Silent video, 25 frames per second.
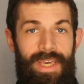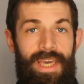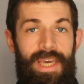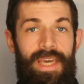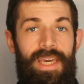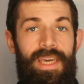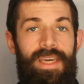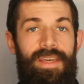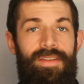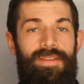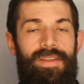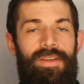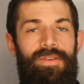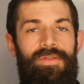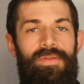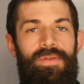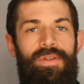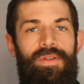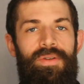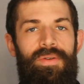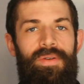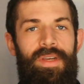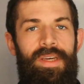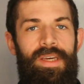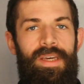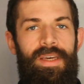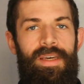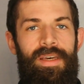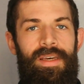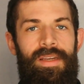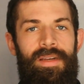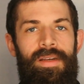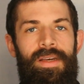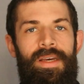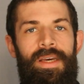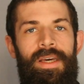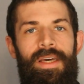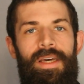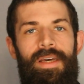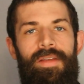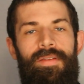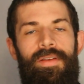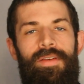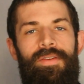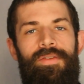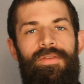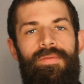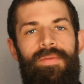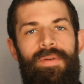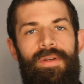Hey, thanks for tuning in. In
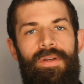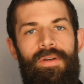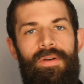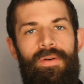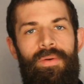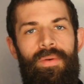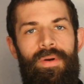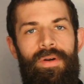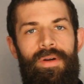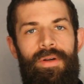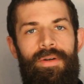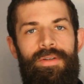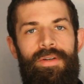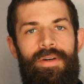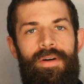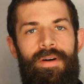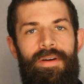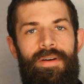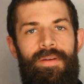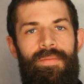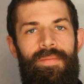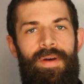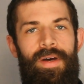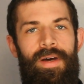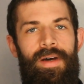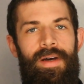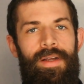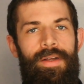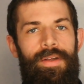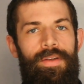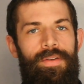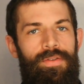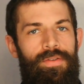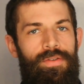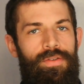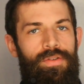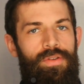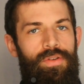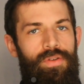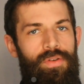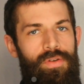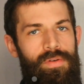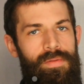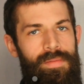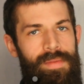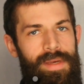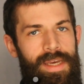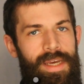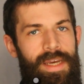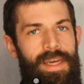this video, we're going to talk about
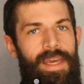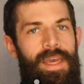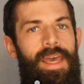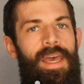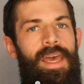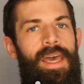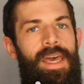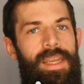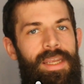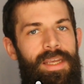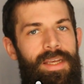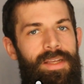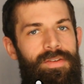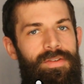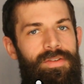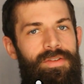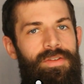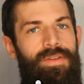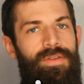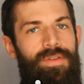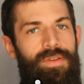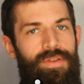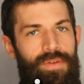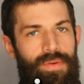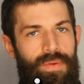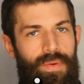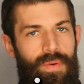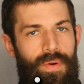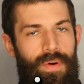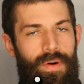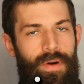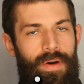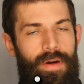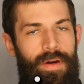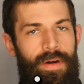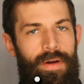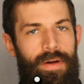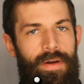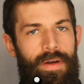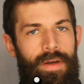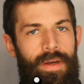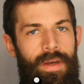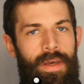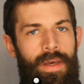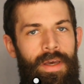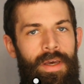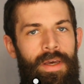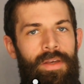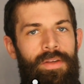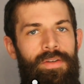assuming edits to the Torah.
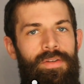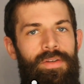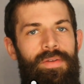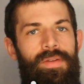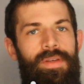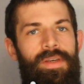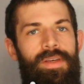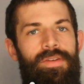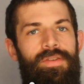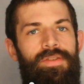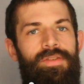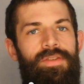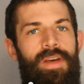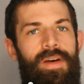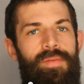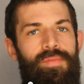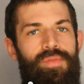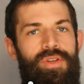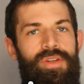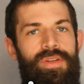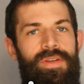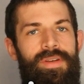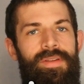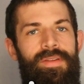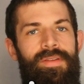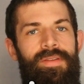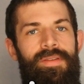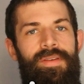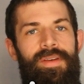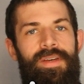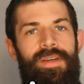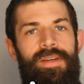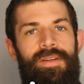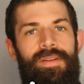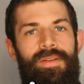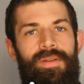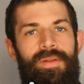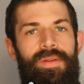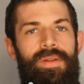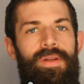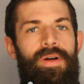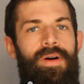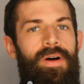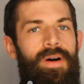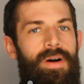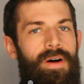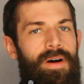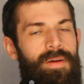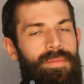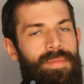So the assumption that the
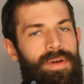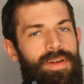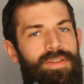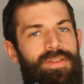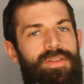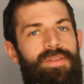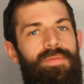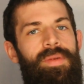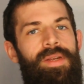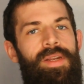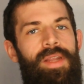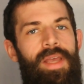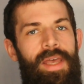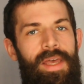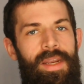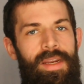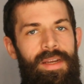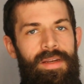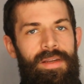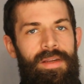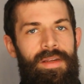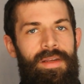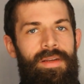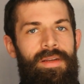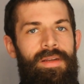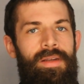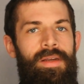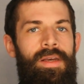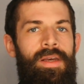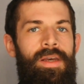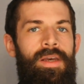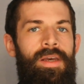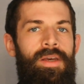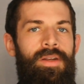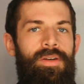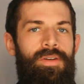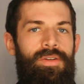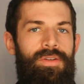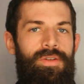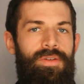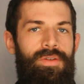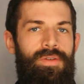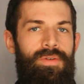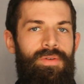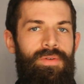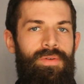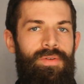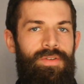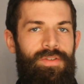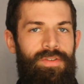law must have been edited
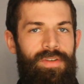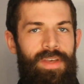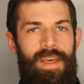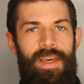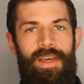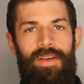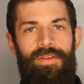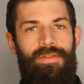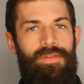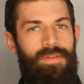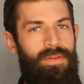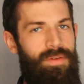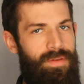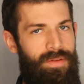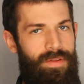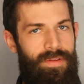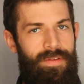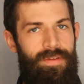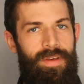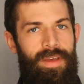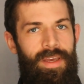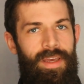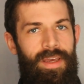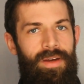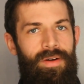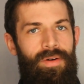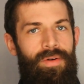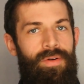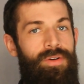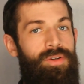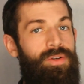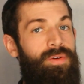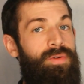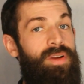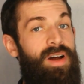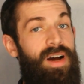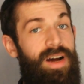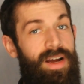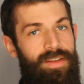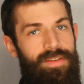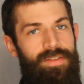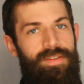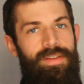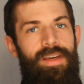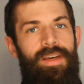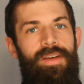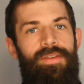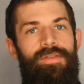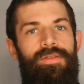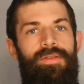to say a certain thing or to not
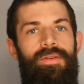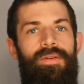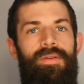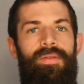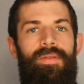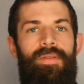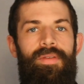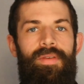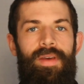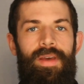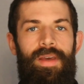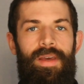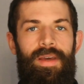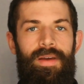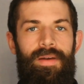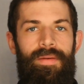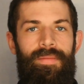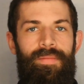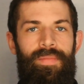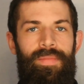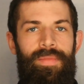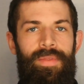say a certain thing.